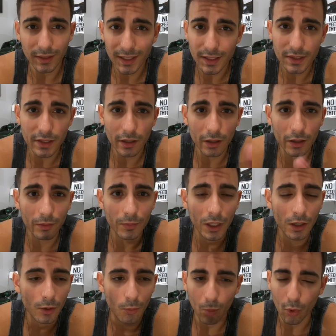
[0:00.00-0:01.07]
easier,
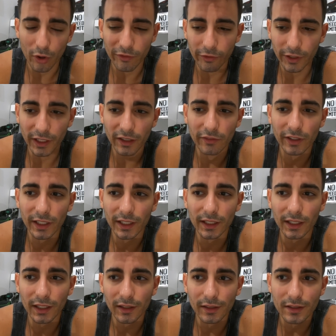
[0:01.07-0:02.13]
more forgiving,
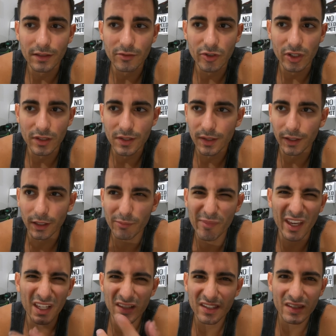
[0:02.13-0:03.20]
and it's just like
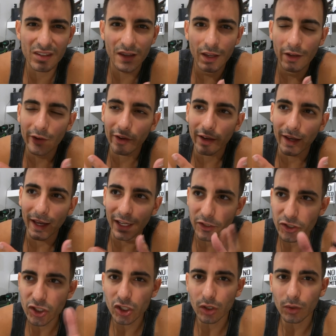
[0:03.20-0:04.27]
makes a
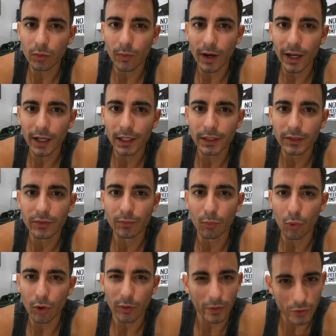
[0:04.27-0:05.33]
chill ride
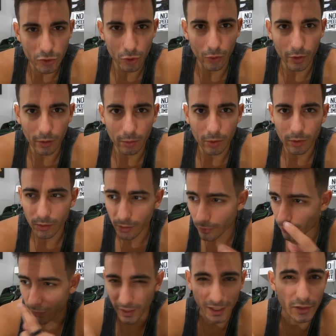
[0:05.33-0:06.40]
more enjoyable.
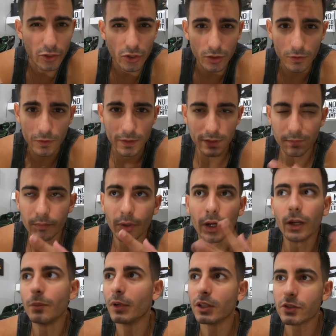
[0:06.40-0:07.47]
The H2 is
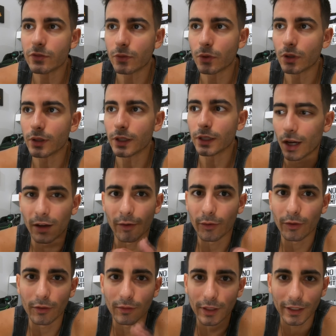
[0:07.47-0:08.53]
pretty much for like, I don't
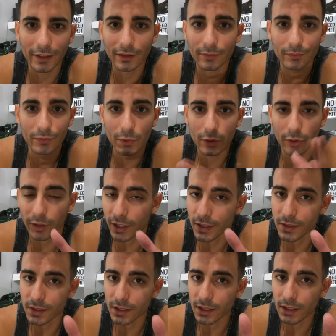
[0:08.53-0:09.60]
know, like
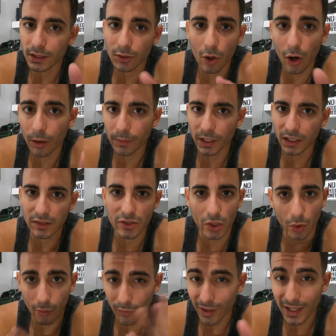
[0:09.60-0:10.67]
crazy car meets or
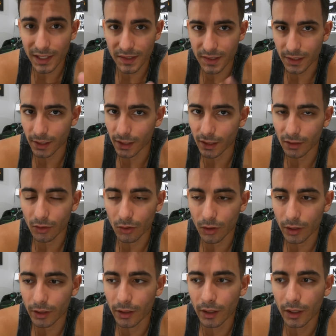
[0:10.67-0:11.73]
racing
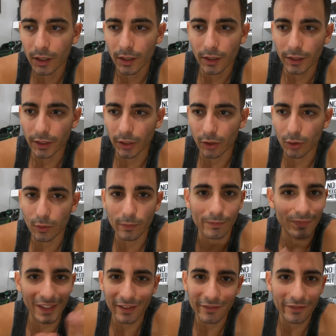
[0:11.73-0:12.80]
or, you know,
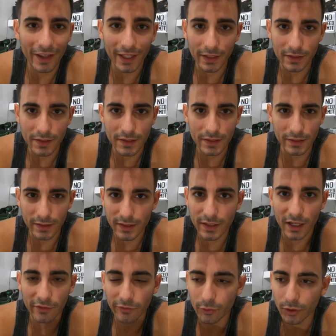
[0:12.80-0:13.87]
events. It's
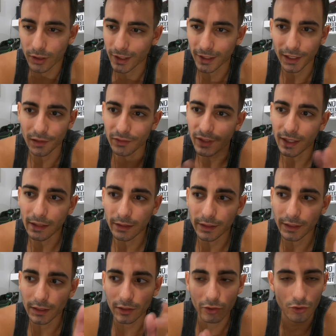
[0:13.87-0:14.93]
not for like a
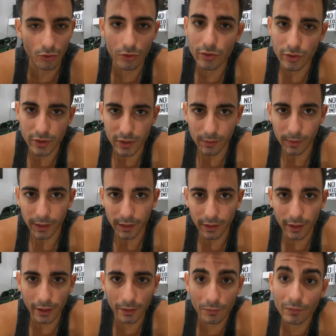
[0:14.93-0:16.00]
daily cruise or something like
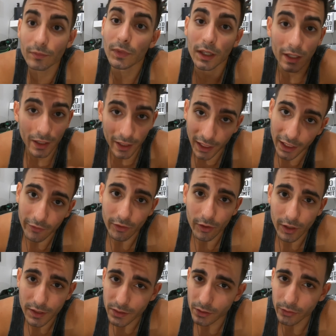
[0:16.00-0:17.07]
that. Even though
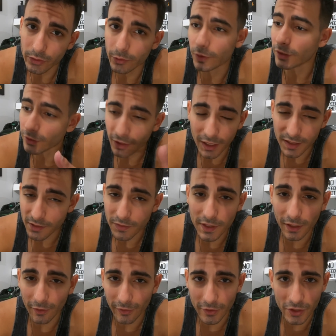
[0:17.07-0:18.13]
I still do it, you guys have
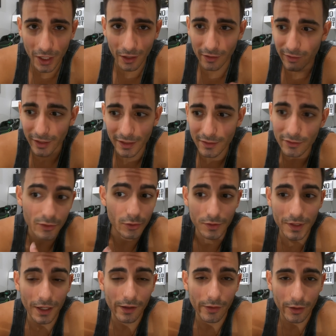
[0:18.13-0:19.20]
seen on the channel, I do
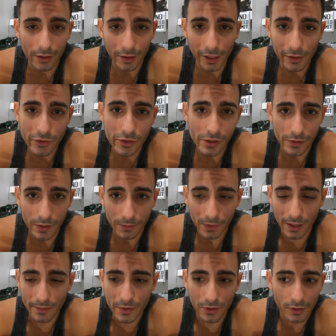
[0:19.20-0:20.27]
take the H2
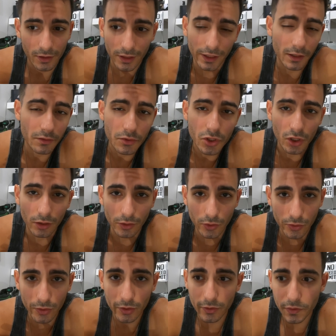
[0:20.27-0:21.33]
sometimes on a like chill
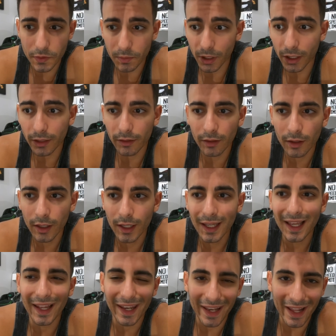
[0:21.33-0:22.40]
cruise, but
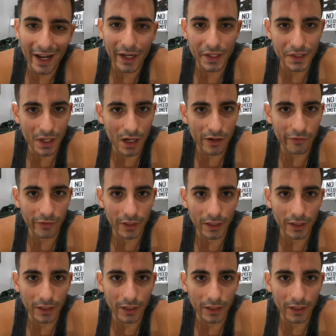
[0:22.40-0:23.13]
not as often